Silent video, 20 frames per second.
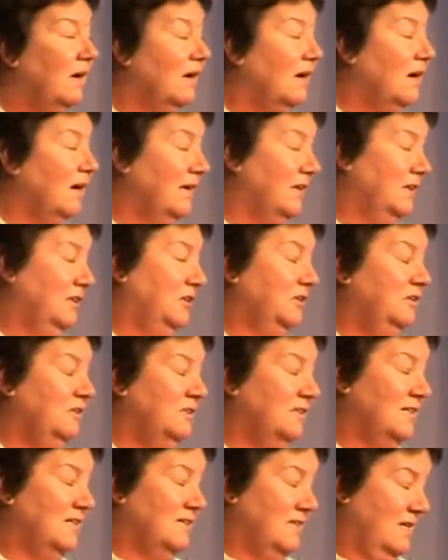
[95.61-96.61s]
I
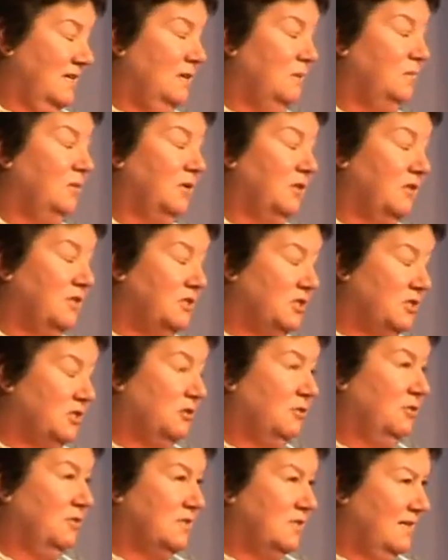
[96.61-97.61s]
couldn't get anybody to
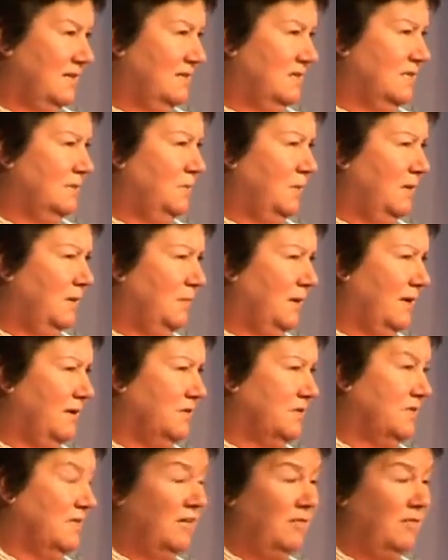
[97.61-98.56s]
talk sensibly about it.